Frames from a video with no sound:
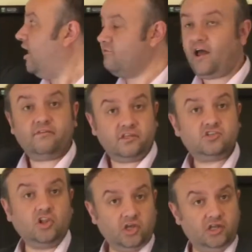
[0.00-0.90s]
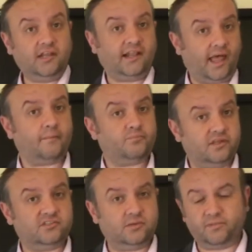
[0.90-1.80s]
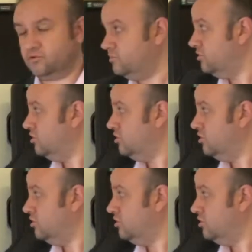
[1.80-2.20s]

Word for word: around this learning lap principle.